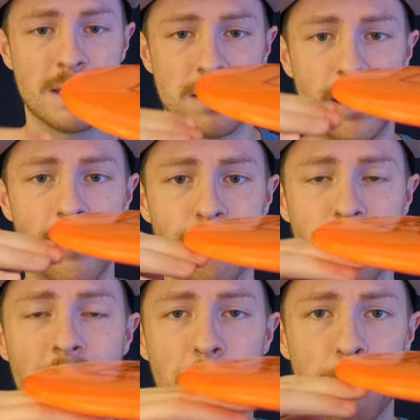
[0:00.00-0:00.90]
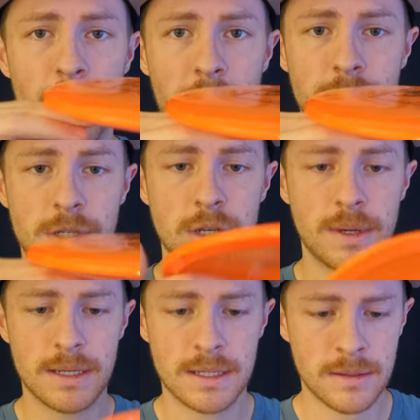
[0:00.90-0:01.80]
has a, a flat bottom to
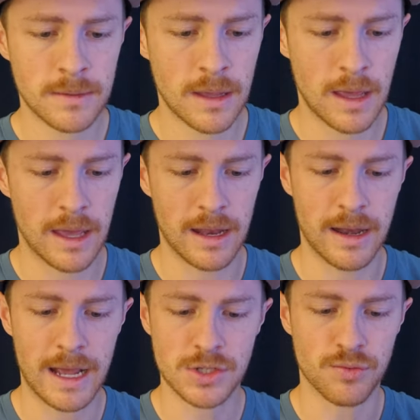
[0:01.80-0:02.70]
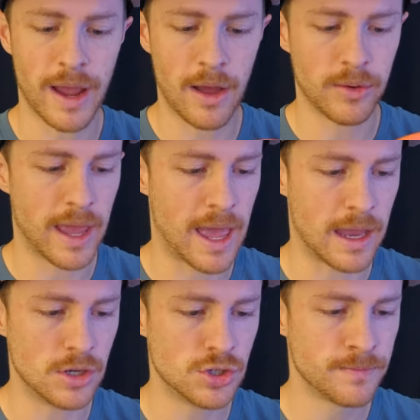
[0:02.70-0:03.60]
it and a nice round
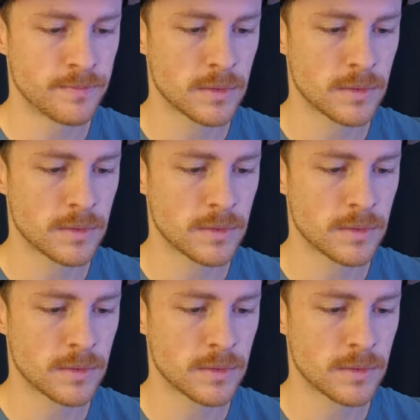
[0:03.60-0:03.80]
edge.